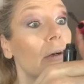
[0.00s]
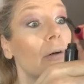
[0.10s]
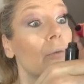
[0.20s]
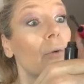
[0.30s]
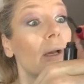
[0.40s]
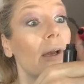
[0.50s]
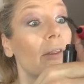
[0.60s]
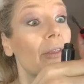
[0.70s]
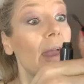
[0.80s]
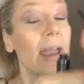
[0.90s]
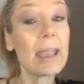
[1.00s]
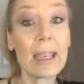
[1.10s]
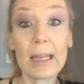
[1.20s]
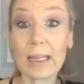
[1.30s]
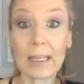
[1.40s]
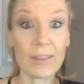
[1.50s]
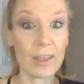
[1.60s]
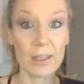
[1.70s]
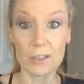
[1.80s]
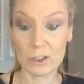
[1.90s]
with
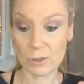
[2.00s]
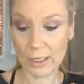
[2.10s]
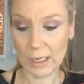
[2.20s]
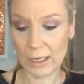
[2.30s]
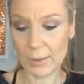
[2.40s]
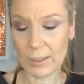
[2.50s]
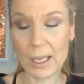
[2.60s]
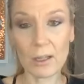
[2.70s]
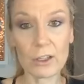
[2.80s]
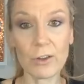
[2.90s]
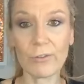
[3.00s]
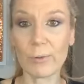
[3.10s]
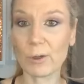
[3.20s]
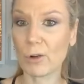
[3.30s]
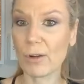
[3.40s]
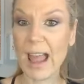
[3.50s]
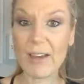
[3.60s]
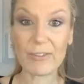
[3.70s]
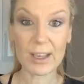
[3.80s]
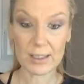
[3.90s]
anything that you need. I'm telling you, from
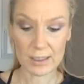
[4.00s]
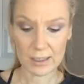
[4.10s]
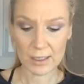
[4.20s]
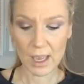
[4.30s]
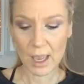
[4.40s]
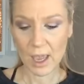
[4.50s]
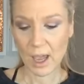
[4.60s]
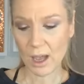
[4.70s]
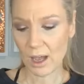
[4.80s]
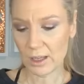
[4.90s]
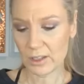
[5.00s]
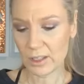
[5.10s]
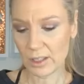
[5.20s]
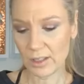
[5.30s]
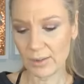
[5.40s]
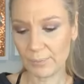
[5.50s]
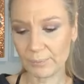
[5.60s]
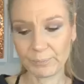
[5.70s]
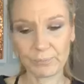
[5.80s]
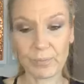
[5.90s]
graphics to
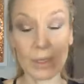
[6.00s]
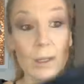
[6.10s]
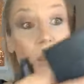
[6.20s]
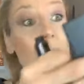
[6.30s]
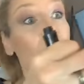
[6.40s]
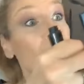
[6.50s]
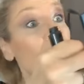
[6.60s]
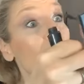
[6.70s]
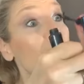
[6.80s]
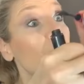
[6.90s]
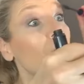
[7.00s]
just